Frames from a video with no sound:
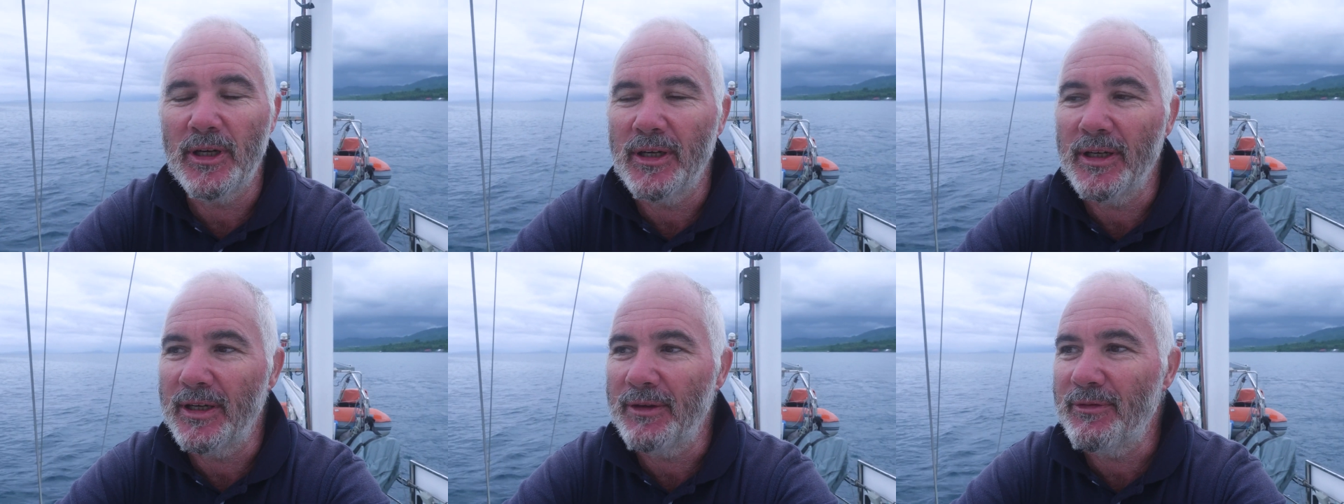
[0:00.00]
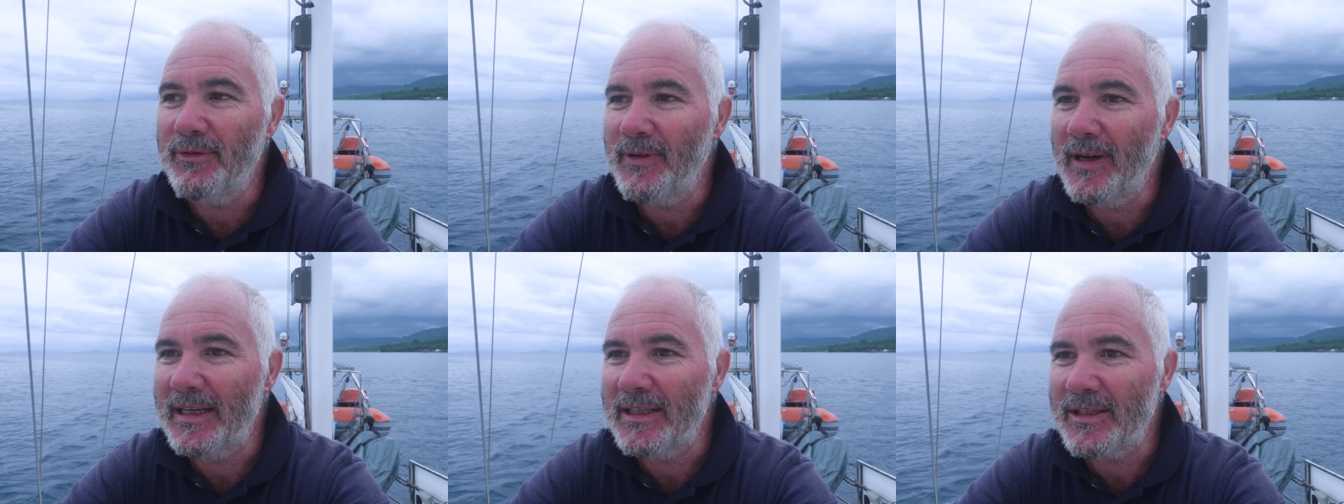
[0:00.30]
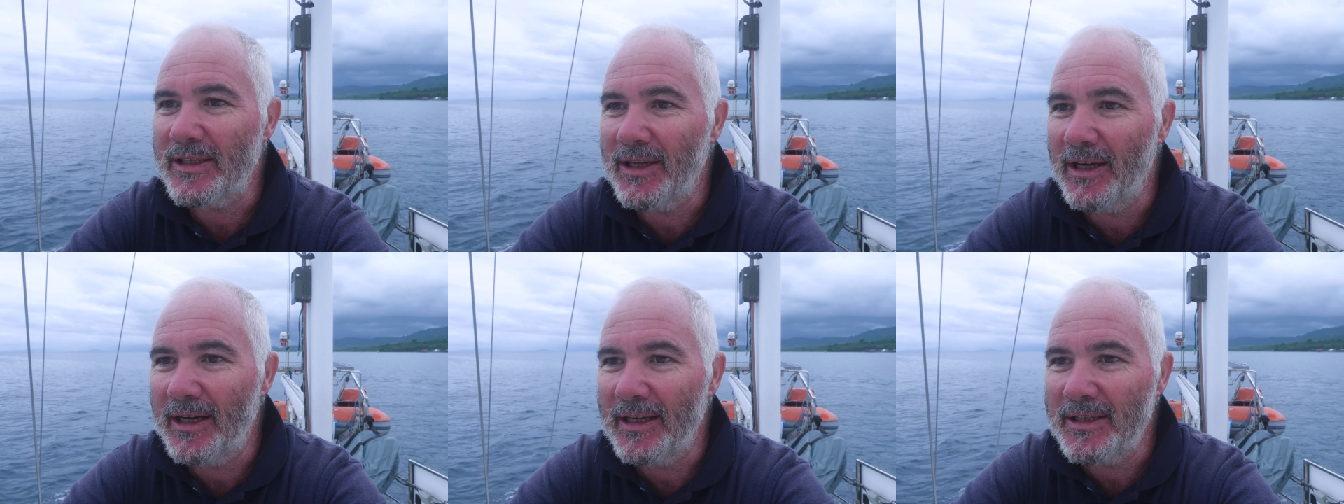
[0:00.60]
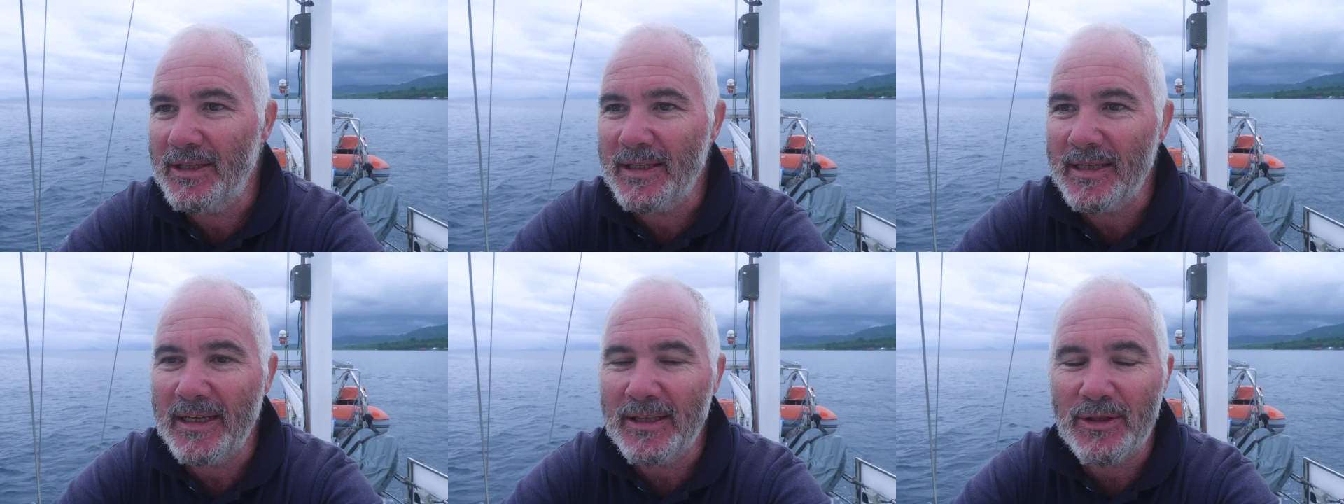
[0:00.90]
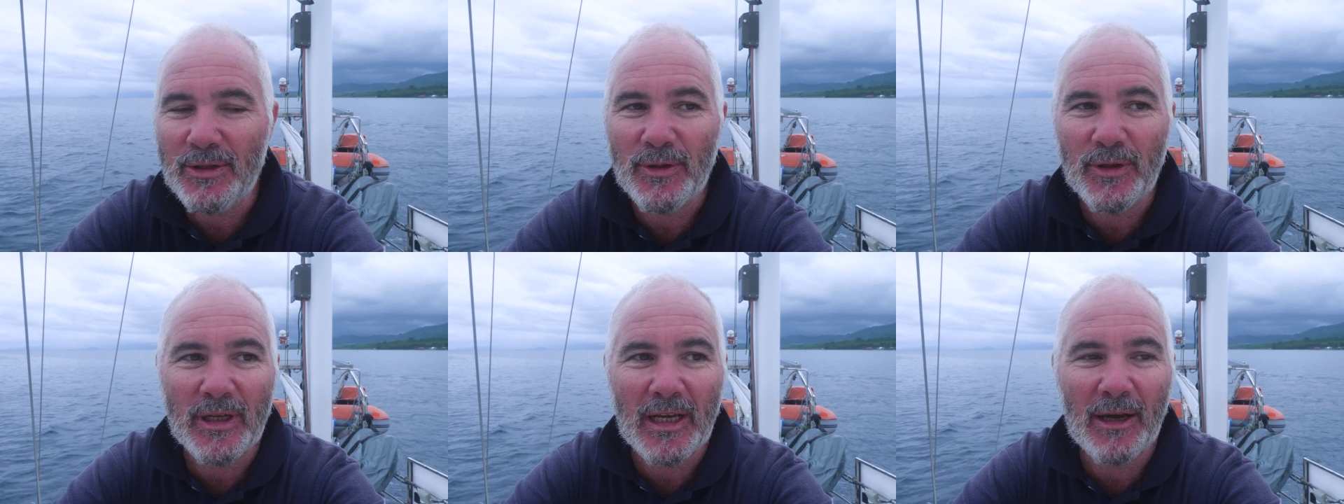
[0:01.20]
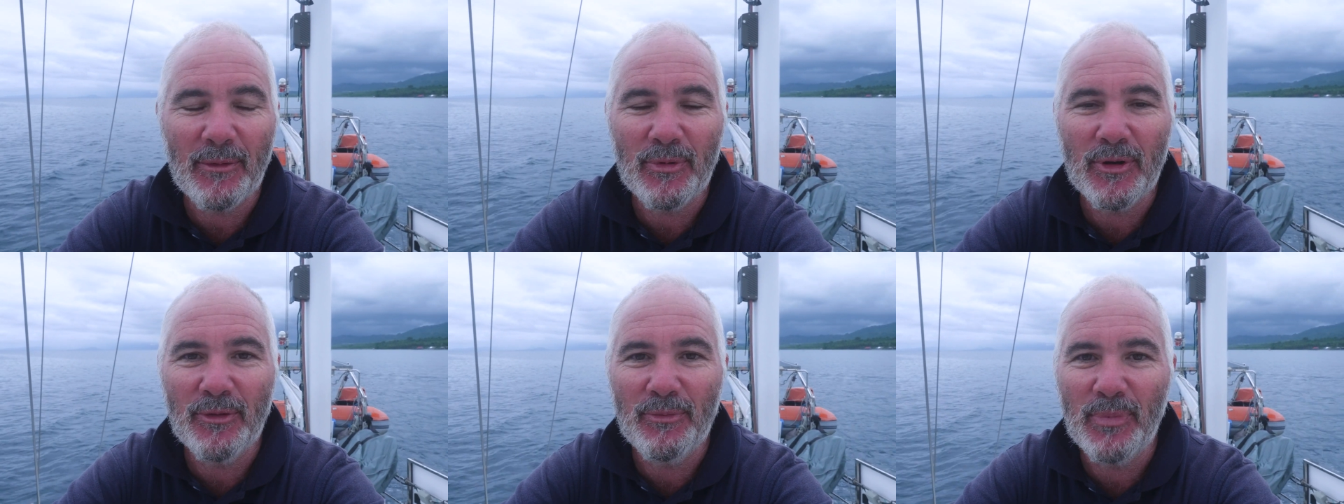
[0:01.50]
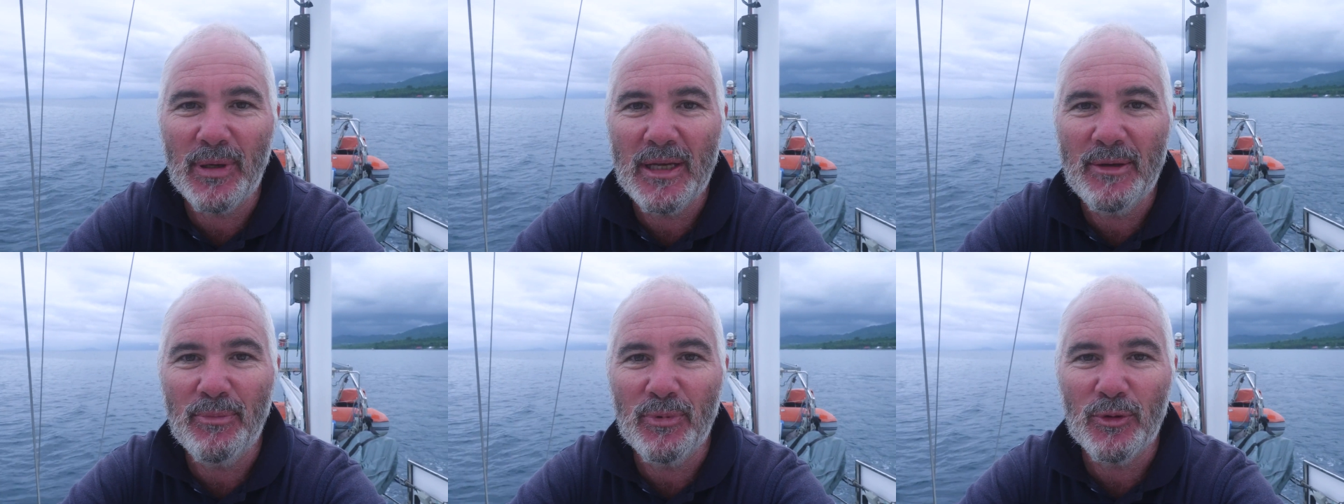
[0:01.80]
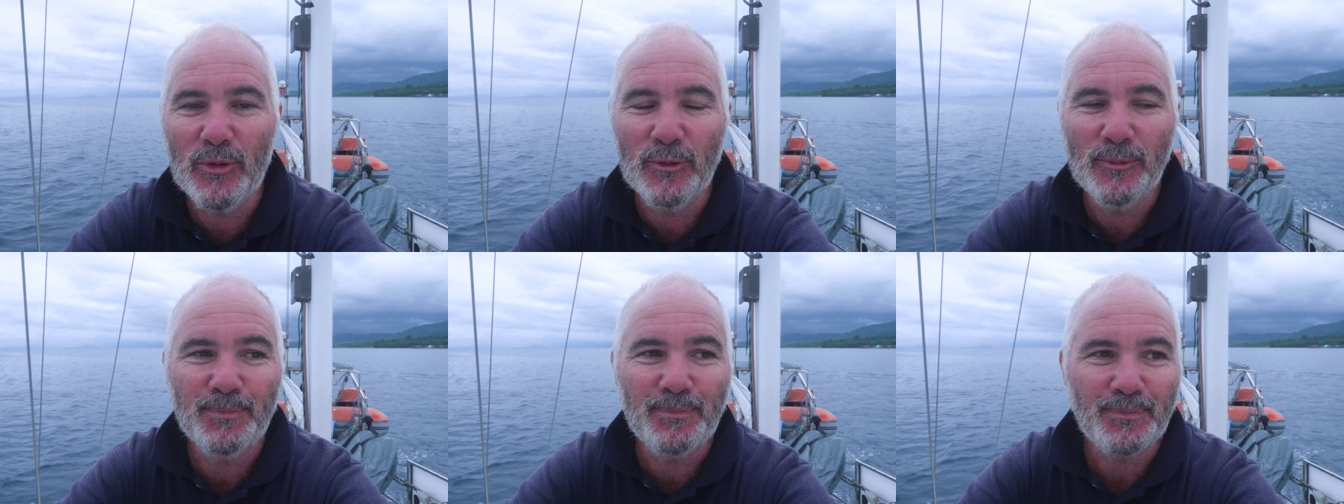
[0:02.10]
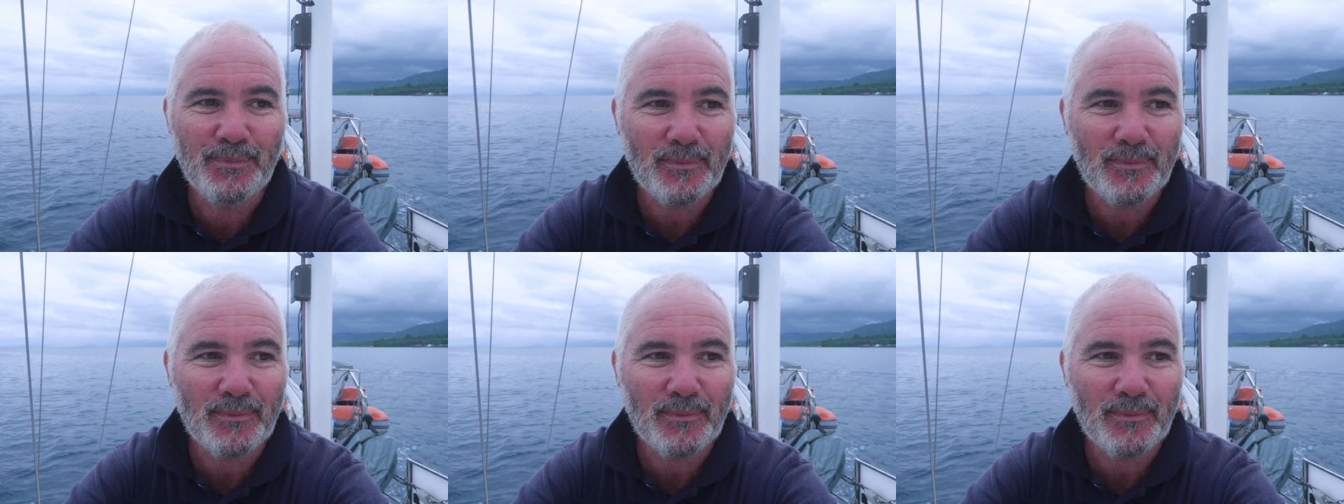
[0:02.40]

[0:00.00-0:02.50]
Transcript: And in fact, I'd said to a couple of people